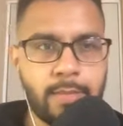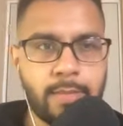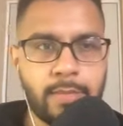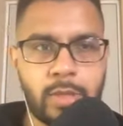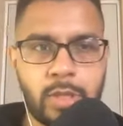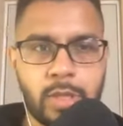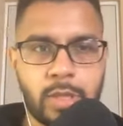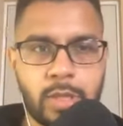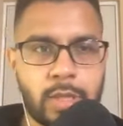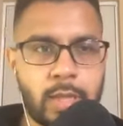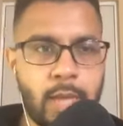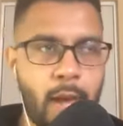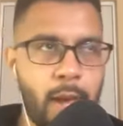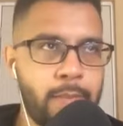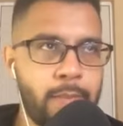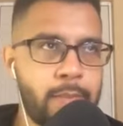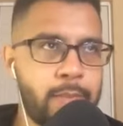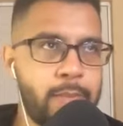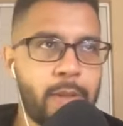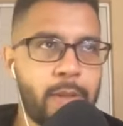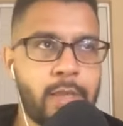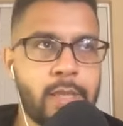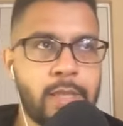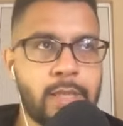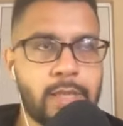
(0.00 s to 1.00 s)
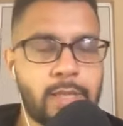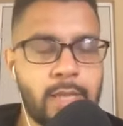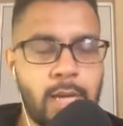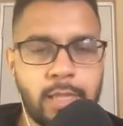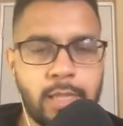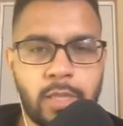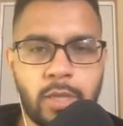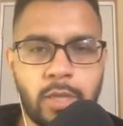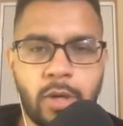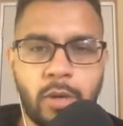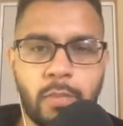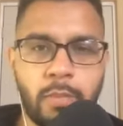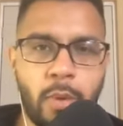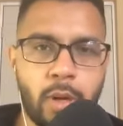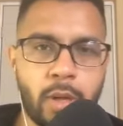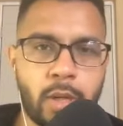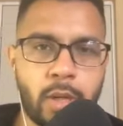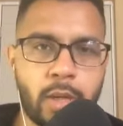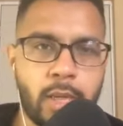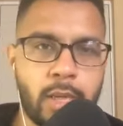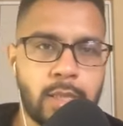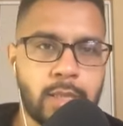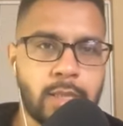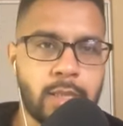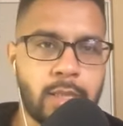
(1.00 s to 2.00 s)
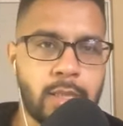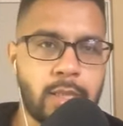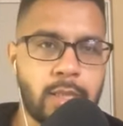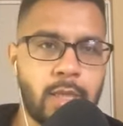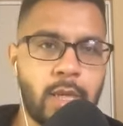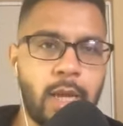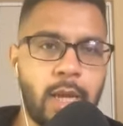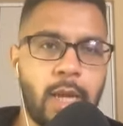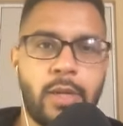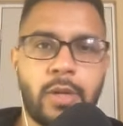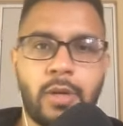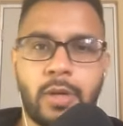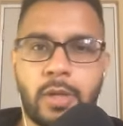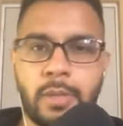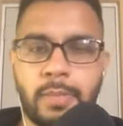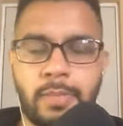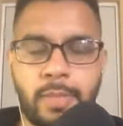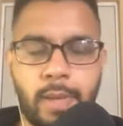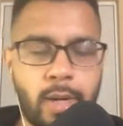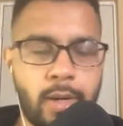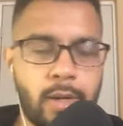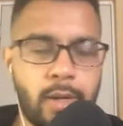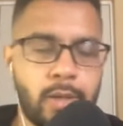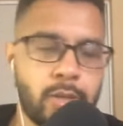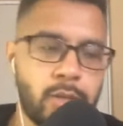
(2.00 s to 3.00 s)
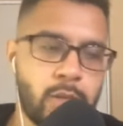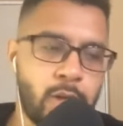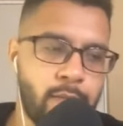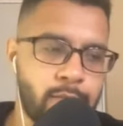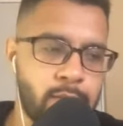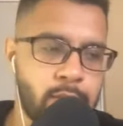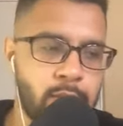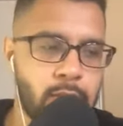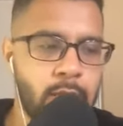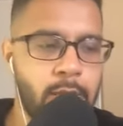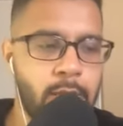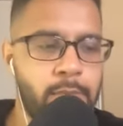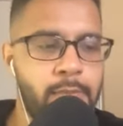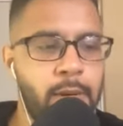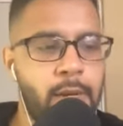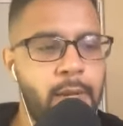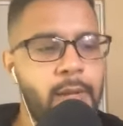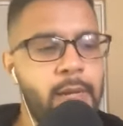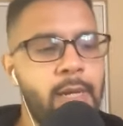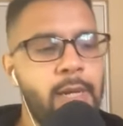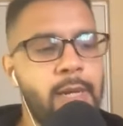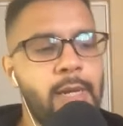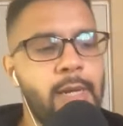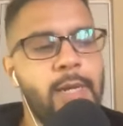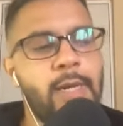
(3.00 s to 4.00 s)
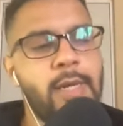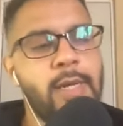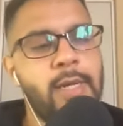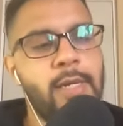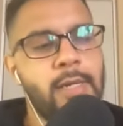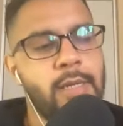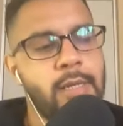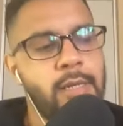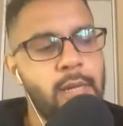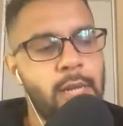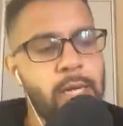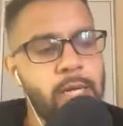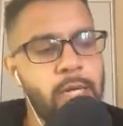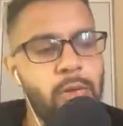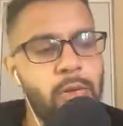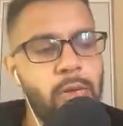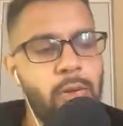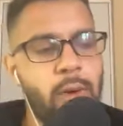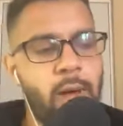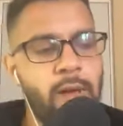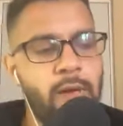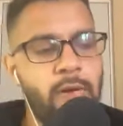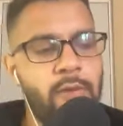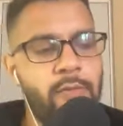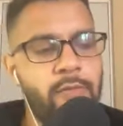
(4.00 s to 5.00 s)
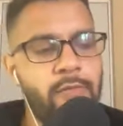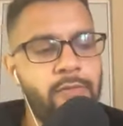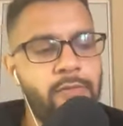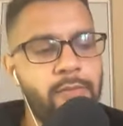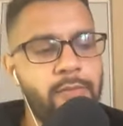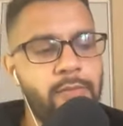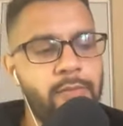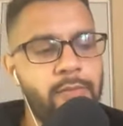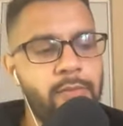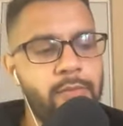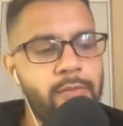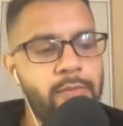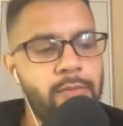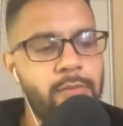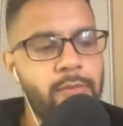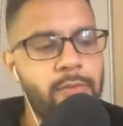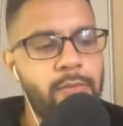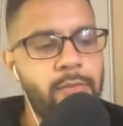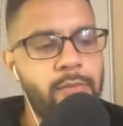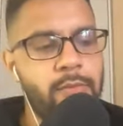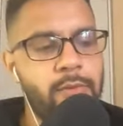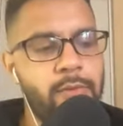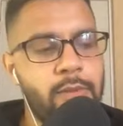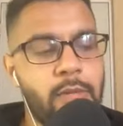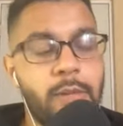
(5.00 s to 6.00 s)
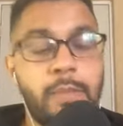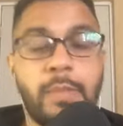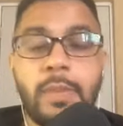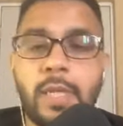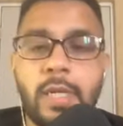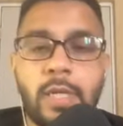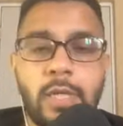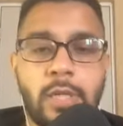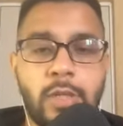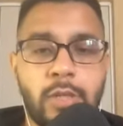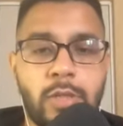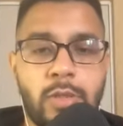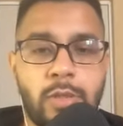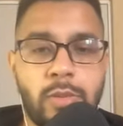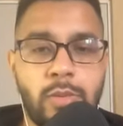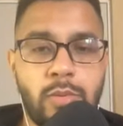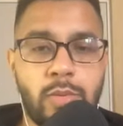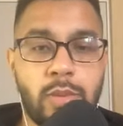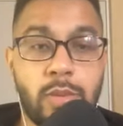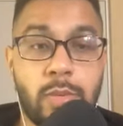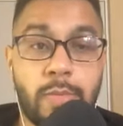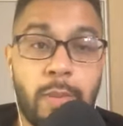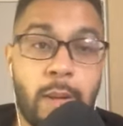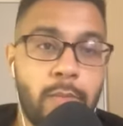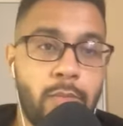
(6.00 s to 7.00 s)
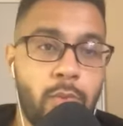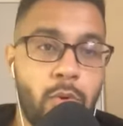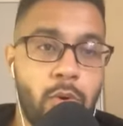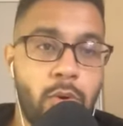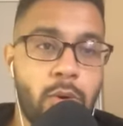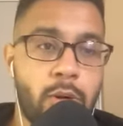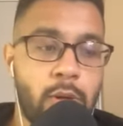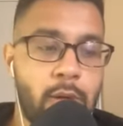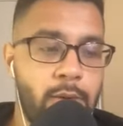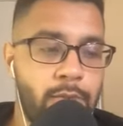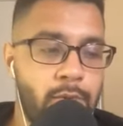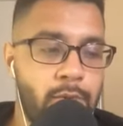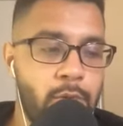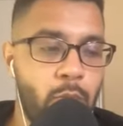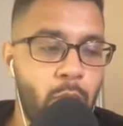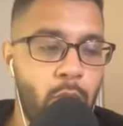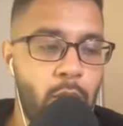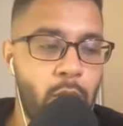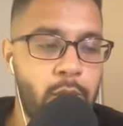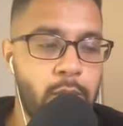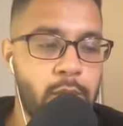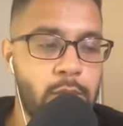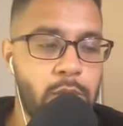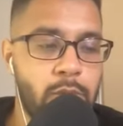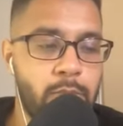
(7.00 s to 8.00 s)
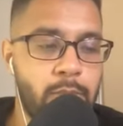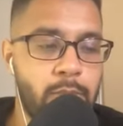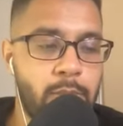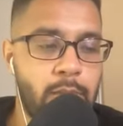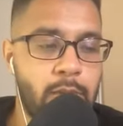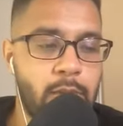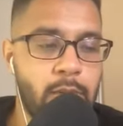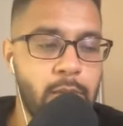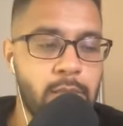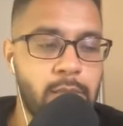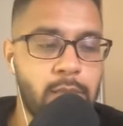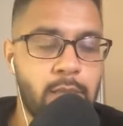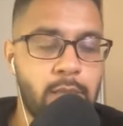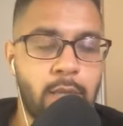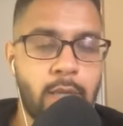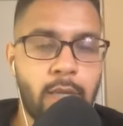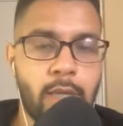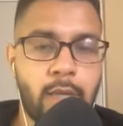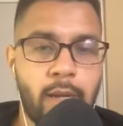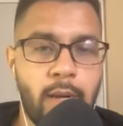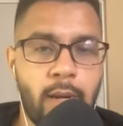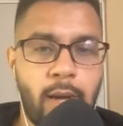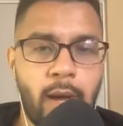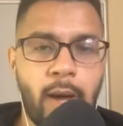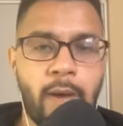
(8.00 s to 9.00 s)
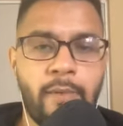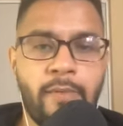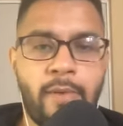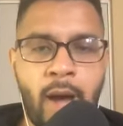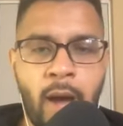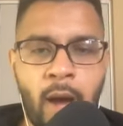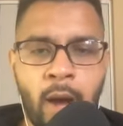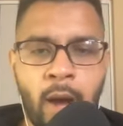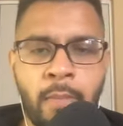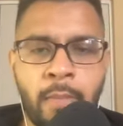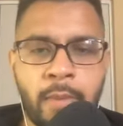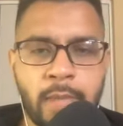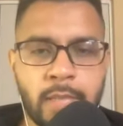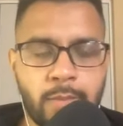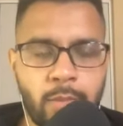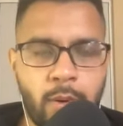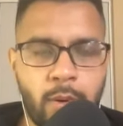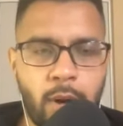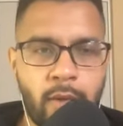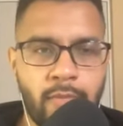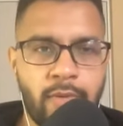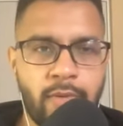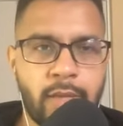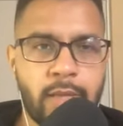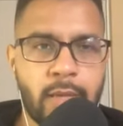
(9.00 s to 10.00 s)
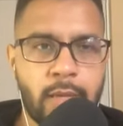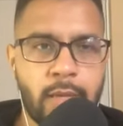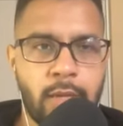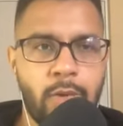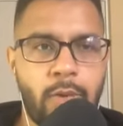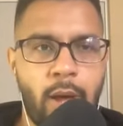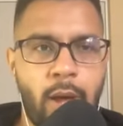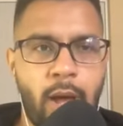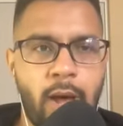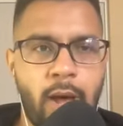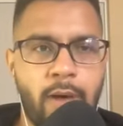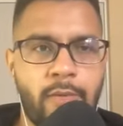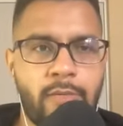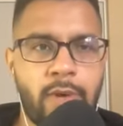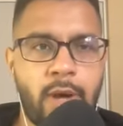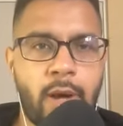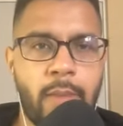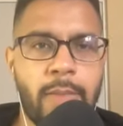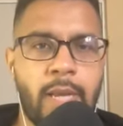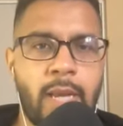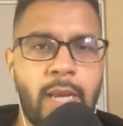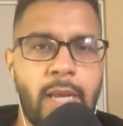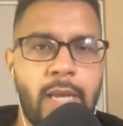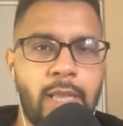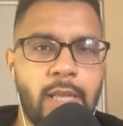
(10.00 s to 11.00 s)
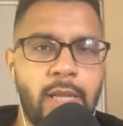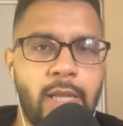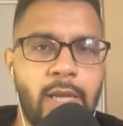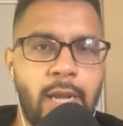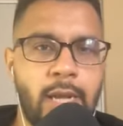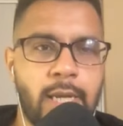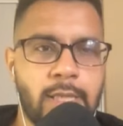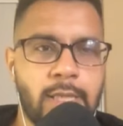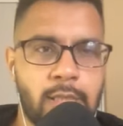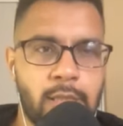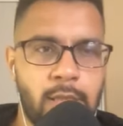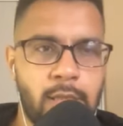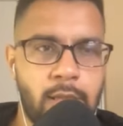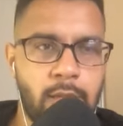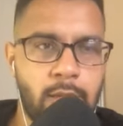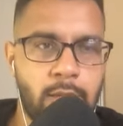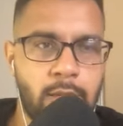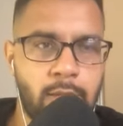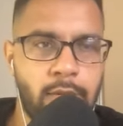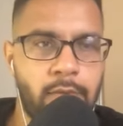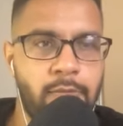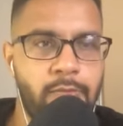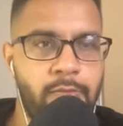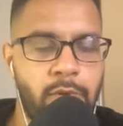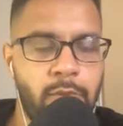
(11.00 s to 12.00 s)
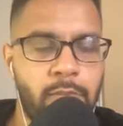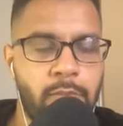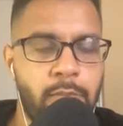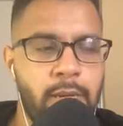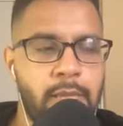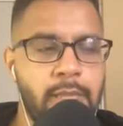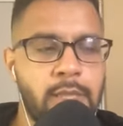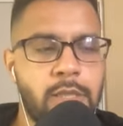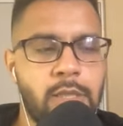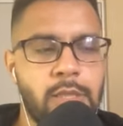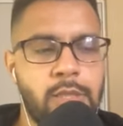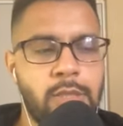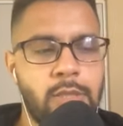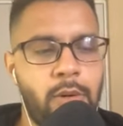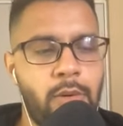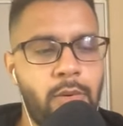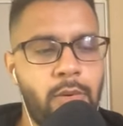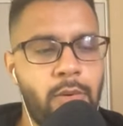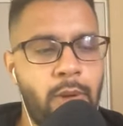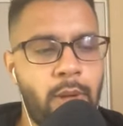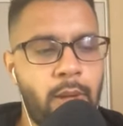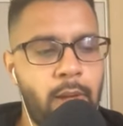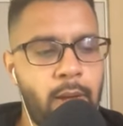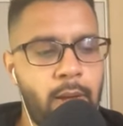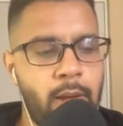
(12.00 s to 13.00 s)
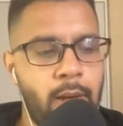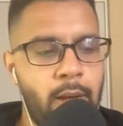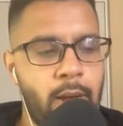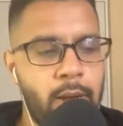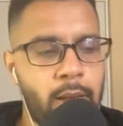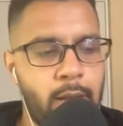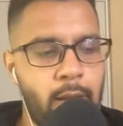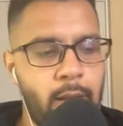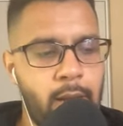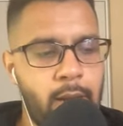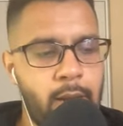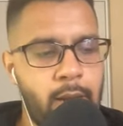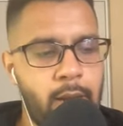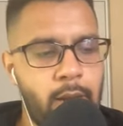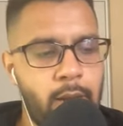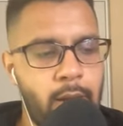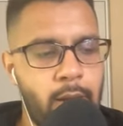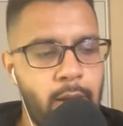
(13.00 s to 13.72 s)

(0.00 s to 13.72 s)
just capped by the size of your market, essentially, and your competitors, obviously. But like, you have the ability to spend more if you wanted to, because of how much profit that you have coming in the next few months. So again,